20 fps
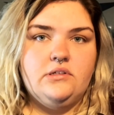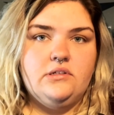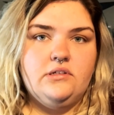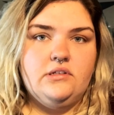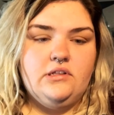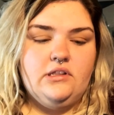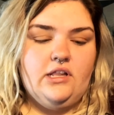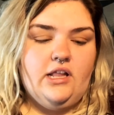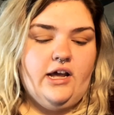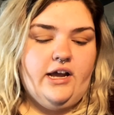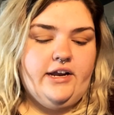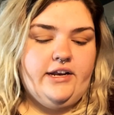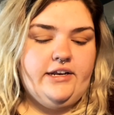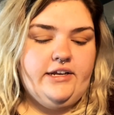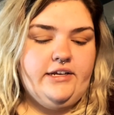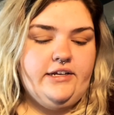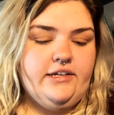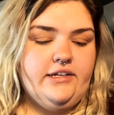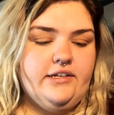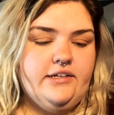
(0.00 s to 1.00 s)

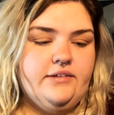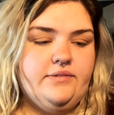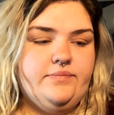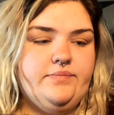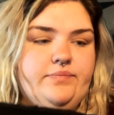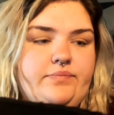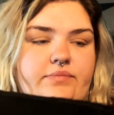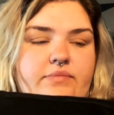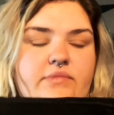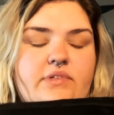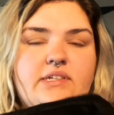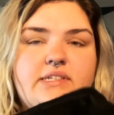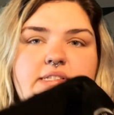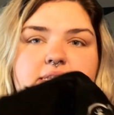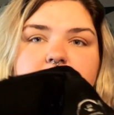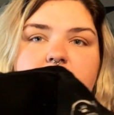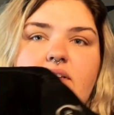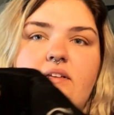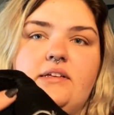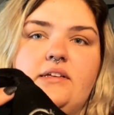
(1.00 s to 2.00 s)
lining. That's
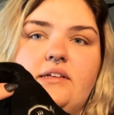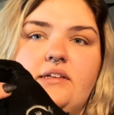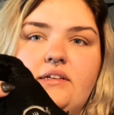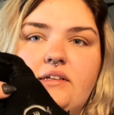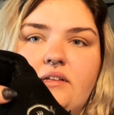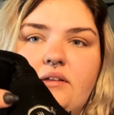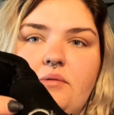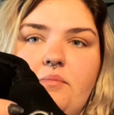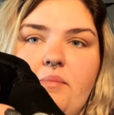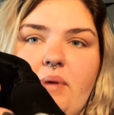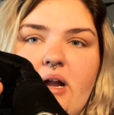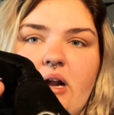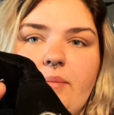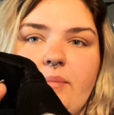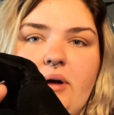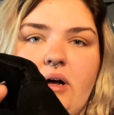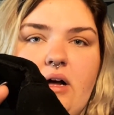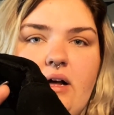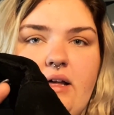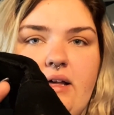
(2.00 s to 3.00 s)
the Bear Paw
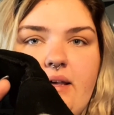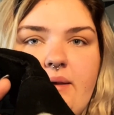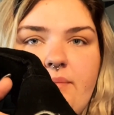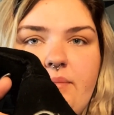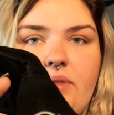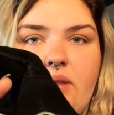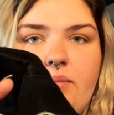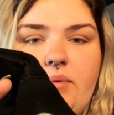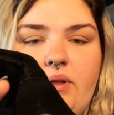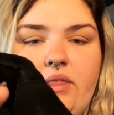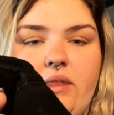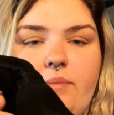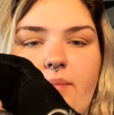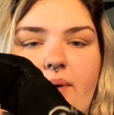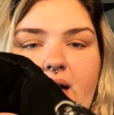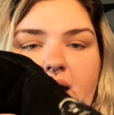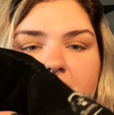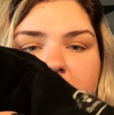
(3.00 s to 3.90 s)
on the back